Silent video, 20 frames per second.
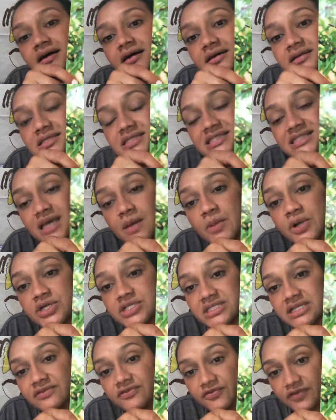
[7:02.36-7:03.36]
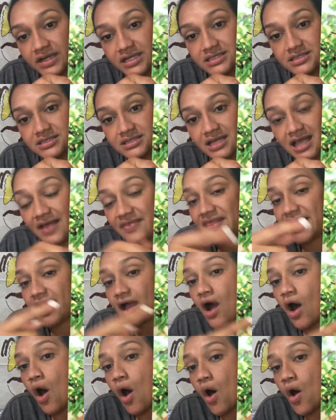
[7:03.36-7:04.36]
some are different and they
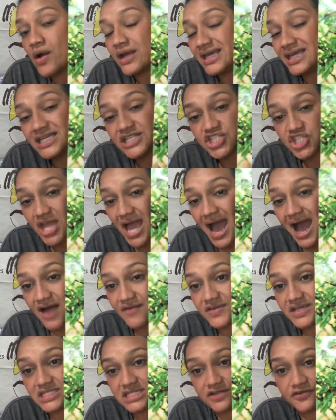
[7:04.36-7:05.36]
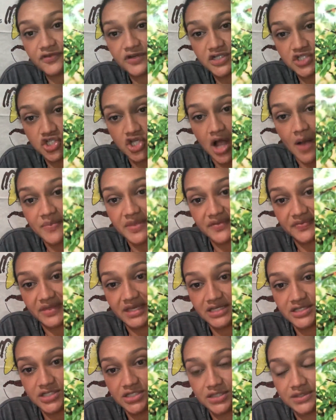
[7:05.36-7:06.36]
each have a different job that they
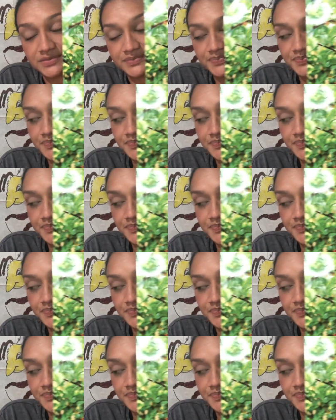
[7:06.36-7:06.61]
do.